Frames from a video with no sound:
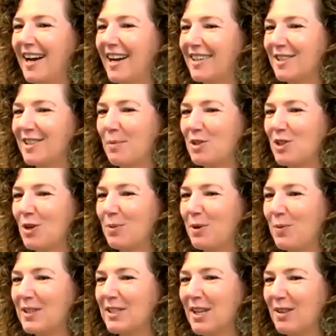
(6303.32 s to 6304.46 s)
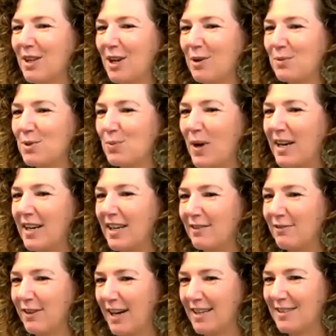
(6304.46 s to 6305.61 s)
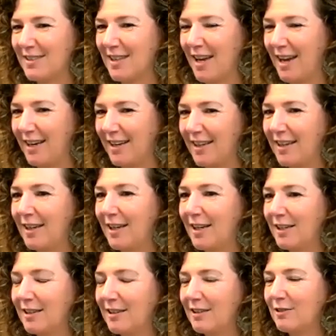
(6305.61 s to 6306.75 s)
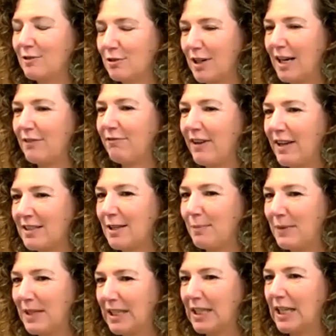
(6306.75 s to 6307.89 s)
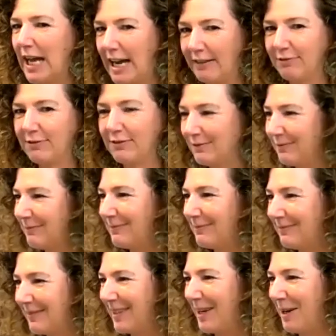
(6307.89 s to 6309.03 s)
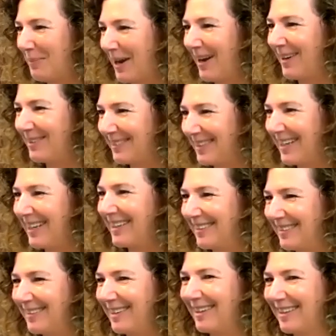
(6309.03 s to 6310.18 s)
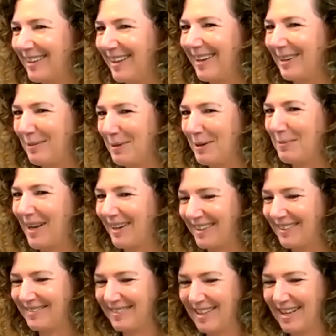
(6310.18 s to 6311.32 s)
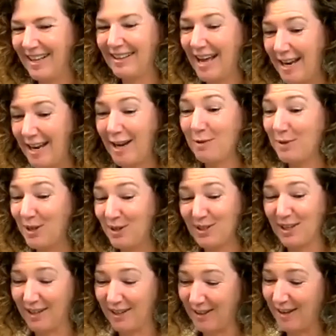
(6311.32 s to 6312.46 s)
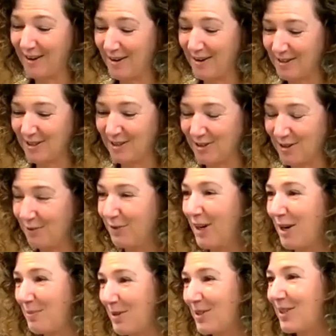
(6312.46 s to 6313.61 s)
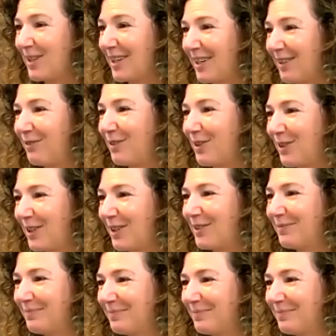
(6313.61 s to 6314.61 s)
someone told me once, I think it was wedding advice, like, try to find something to laugh about and it'll be better. That and music, like, honestly, don't forget music if you're